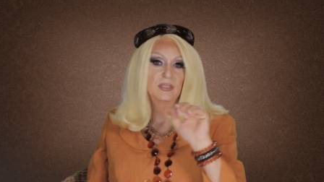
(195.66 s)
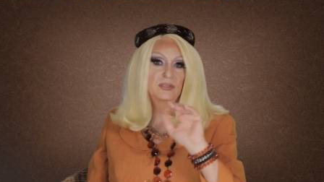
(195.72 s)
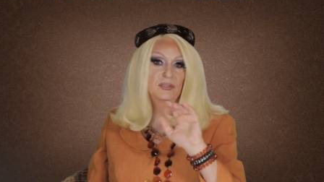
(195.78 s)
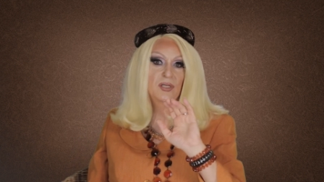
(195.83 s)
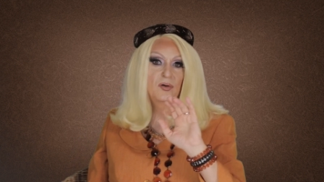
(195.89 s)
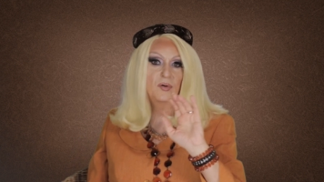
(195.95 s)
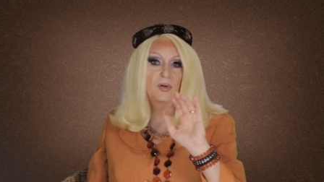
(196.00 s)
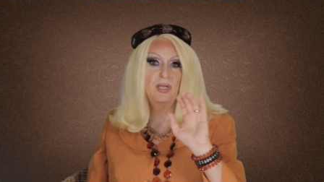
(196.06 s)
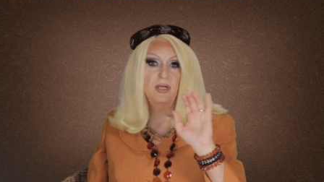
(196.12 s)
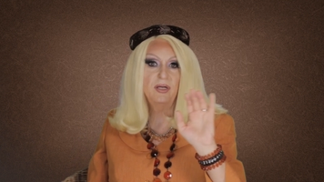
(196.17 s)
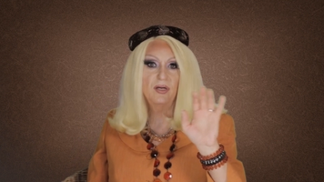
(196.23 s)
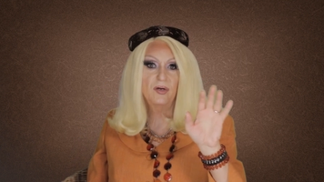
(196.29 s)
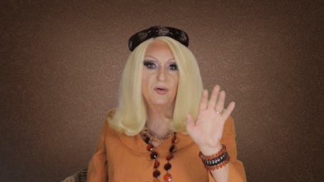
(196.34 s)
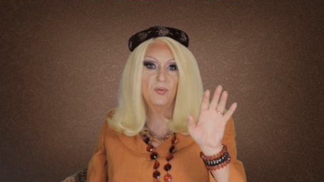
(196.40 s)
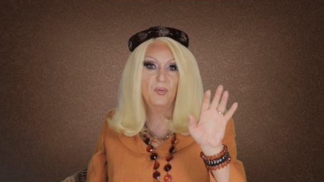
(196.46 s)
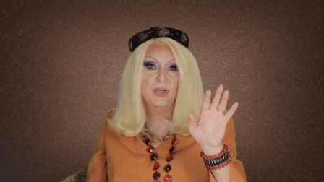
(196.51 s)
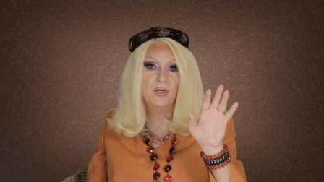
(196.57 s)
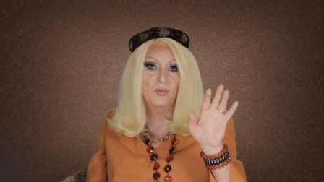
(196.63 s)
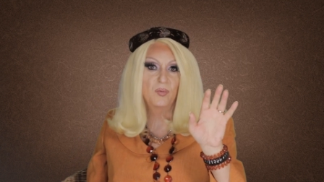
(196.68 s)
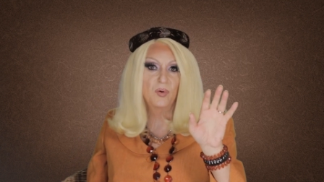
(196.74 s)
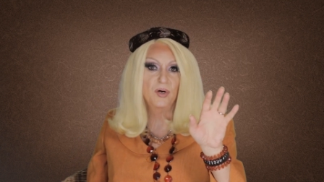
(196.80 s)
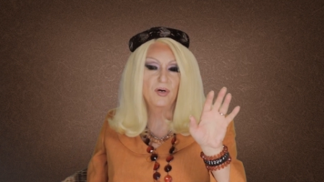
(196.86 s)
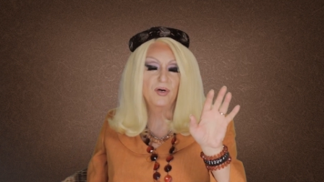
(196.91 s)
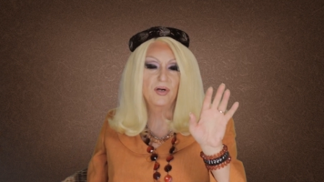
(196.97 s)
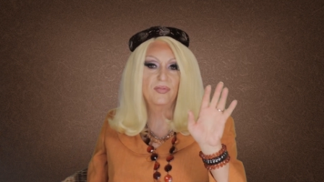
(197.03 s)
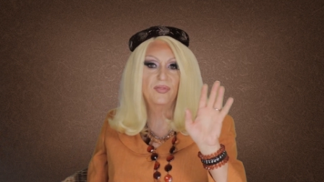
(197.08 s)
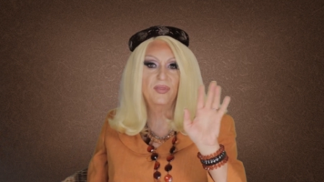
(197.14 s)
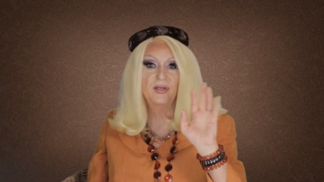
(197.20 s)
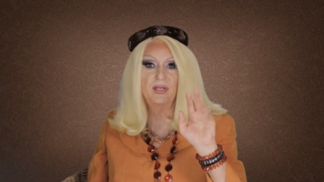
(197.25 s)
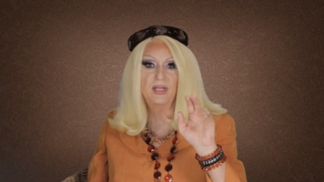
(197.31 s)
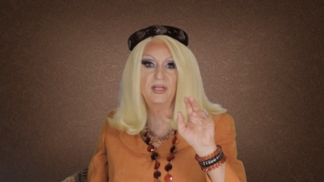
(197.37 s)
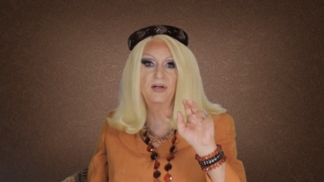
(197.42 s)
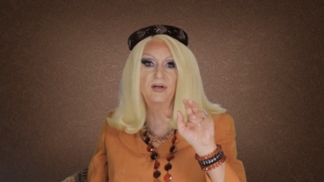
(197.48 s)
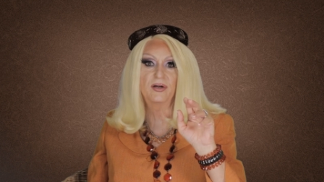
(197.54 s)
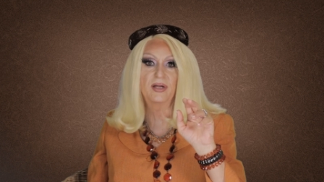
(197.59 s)
So here we were at the
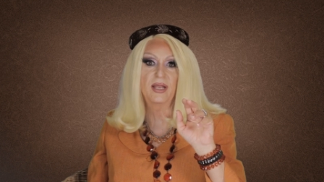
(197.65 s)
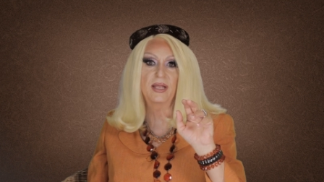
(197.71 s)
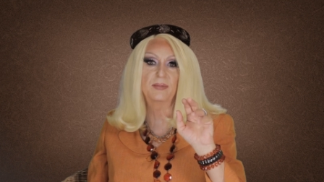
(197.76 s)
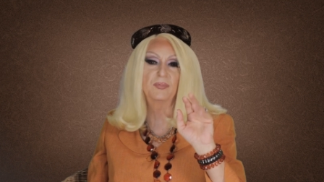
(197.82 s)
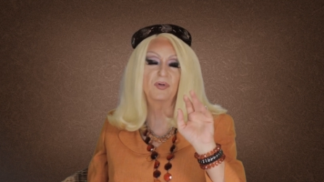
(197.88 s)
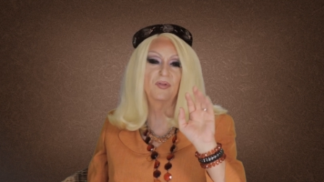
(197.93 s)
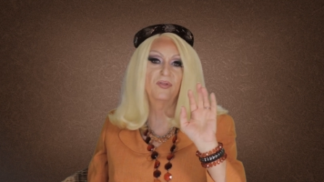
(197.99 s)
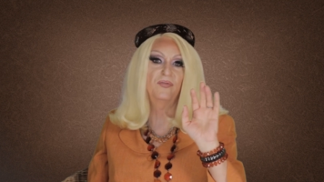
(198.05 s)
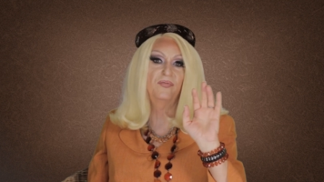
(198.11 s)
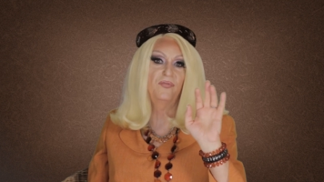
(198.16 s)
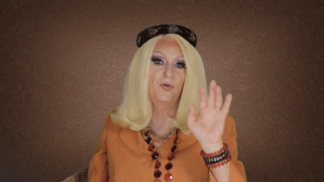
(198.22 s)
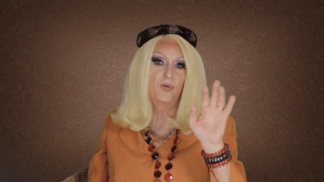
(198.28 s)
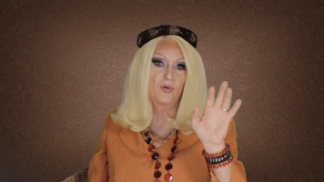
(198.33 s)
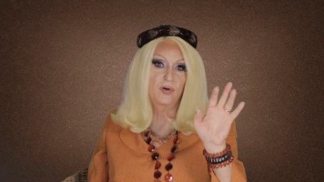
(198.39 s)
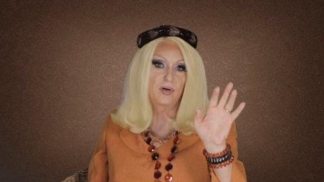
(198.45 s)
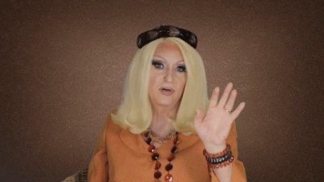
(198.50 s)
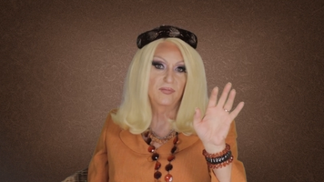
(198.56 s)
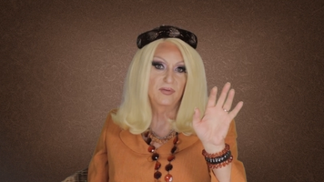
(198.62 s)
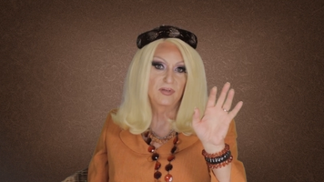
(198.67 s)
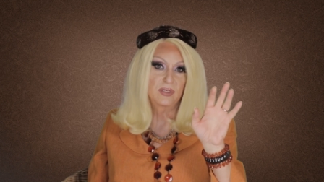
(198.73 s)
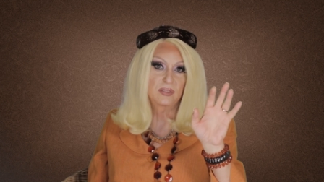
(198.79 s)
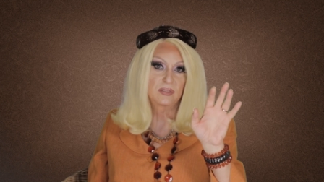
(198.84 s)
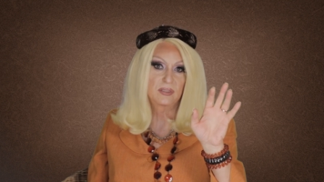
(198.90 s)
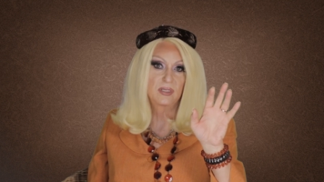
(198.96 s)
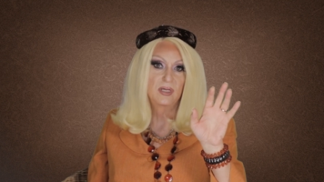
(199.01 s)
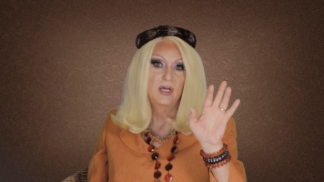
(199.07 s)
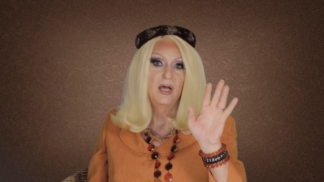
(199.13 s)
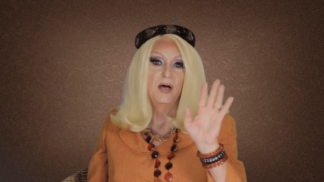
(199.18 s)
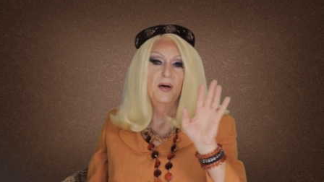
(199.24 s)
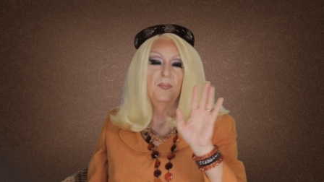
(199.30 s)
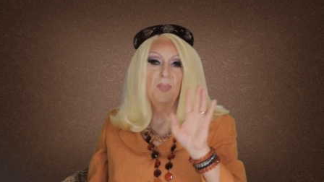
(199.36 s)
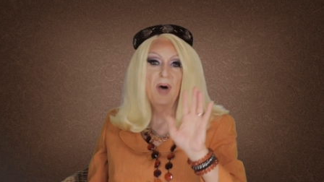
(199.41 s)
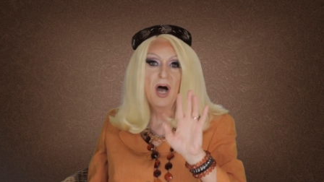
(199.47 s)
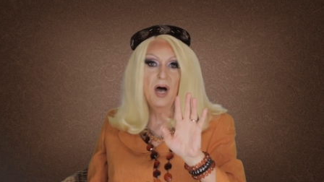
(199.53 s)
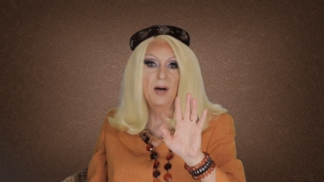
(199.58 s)
dinner table, the four of us
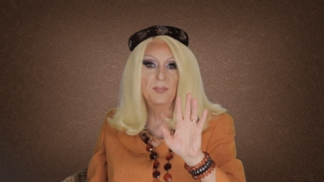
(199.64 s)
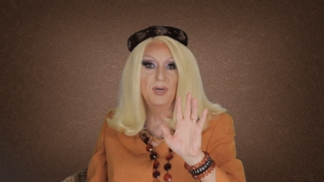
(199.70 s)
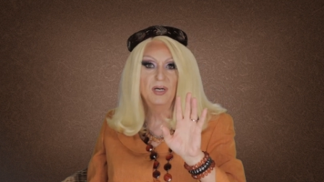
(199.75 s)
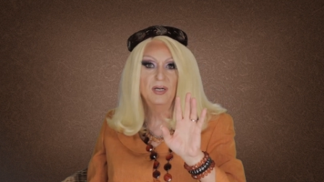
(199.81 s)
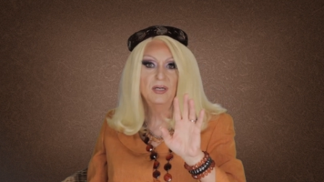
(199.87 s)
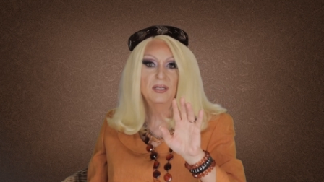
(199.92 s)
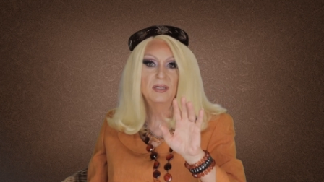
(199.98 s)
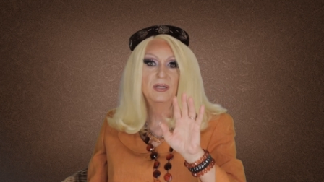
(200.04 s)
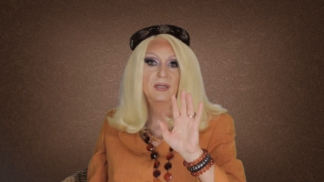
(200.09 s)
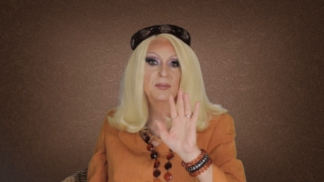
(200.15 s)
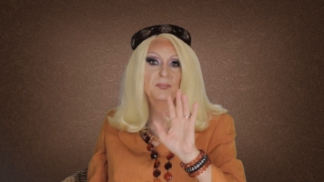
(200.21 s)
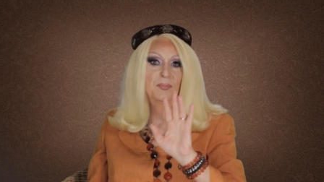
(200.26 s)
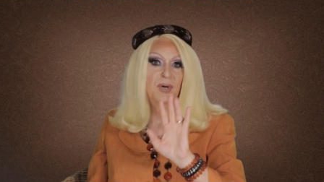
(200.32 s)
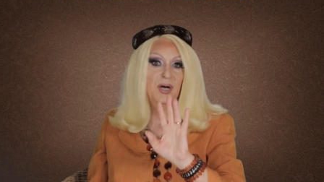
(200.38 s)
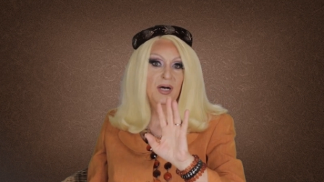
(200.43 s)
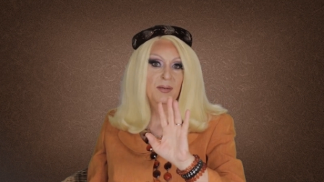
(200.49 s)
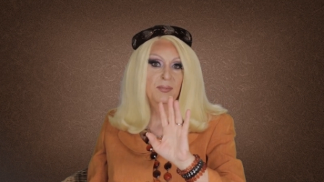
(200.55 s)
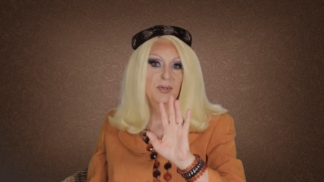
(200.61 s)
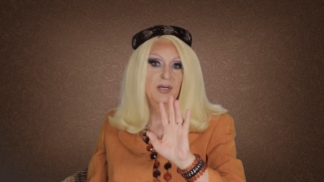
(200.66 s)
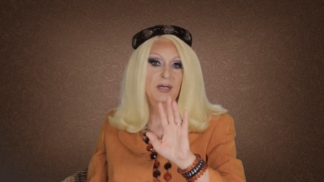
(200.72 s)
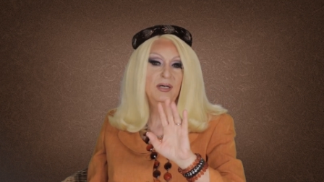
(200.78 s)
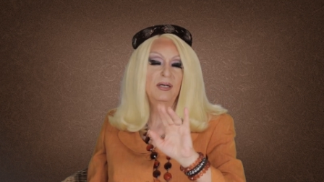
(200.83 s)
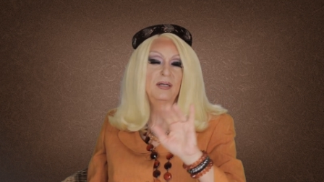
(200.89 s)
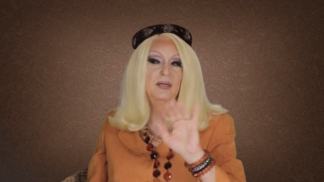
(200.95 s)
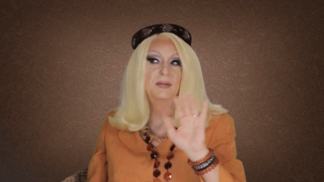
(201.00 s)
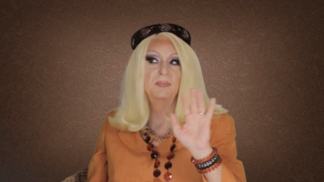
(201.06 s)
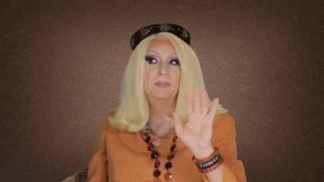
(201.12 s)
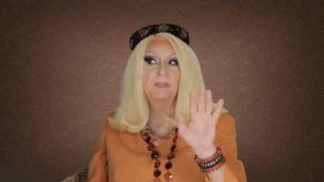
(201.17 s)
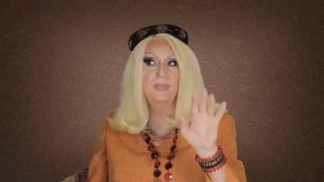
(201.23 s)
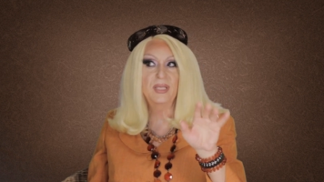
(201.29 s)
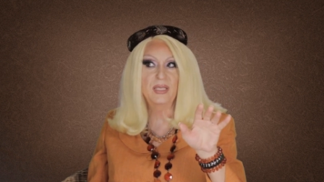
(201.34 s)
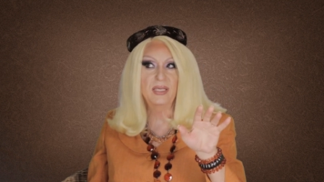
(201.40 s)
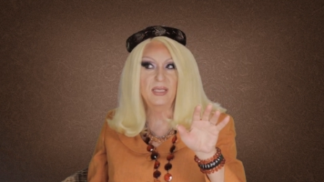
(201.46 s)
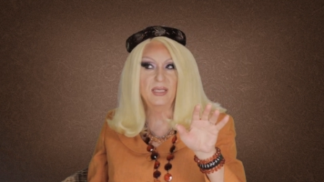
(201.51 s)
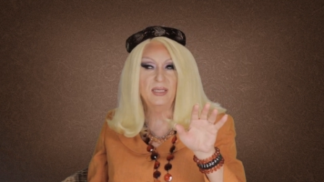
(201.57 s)
Mama, Bubba,
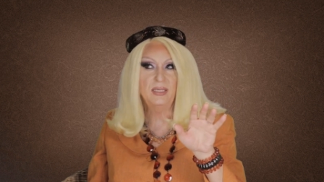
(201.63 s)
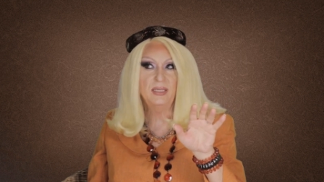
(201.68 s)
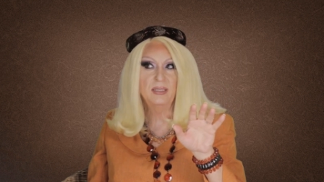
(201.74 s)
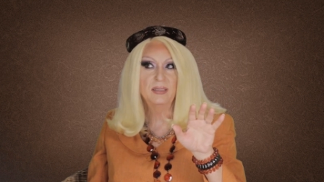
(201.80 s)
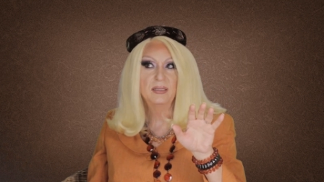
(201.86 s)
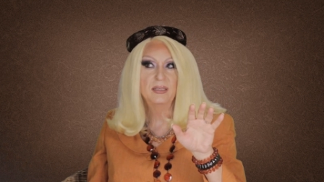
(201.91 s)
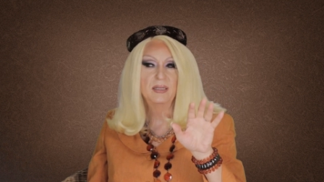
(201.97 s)
me,